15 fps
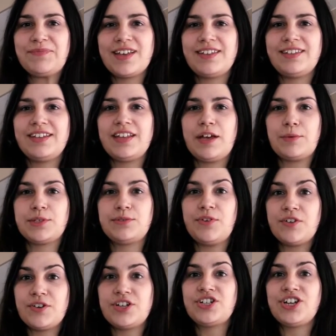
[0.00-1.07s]
And then I was
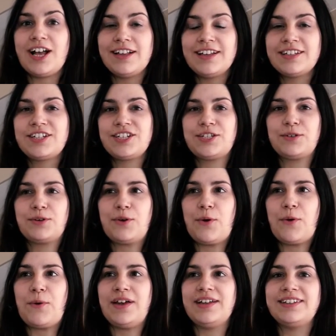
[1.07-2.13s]
very challenged to
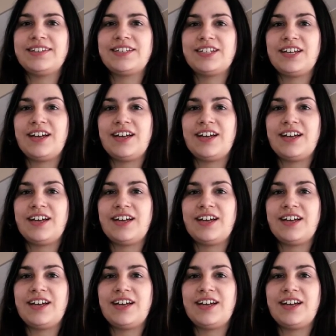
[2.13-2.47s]
go and